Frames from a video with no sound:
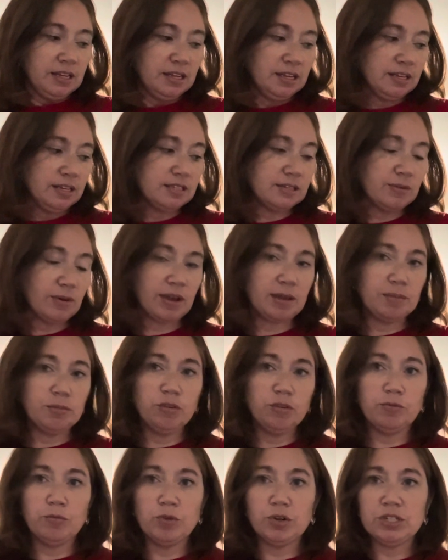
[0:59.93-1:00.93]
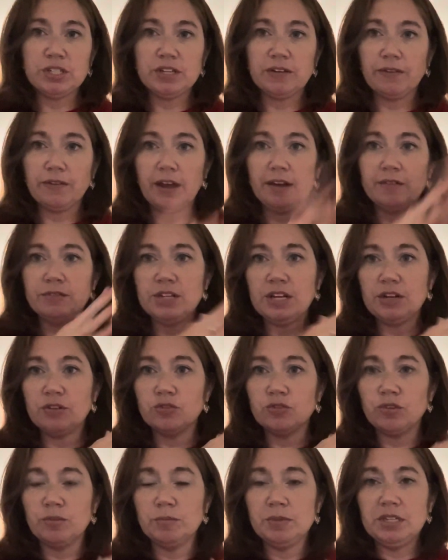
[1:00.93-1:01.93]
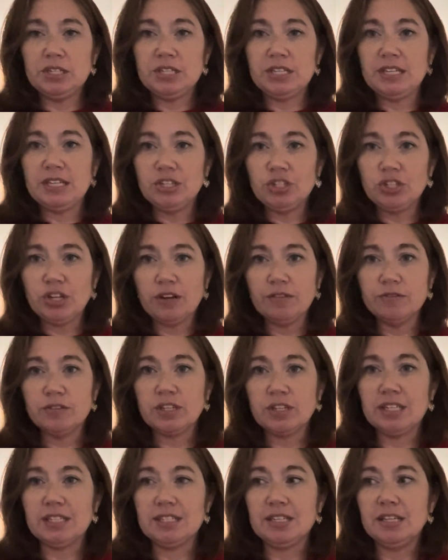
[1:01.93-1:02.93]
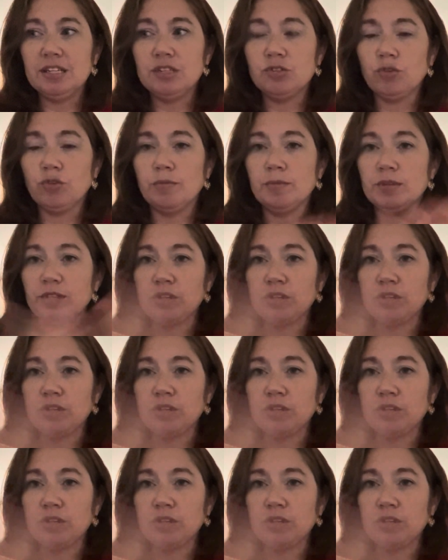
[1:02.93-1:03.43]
so I can move more stuff out of Daniel's room and into these shelves because his room is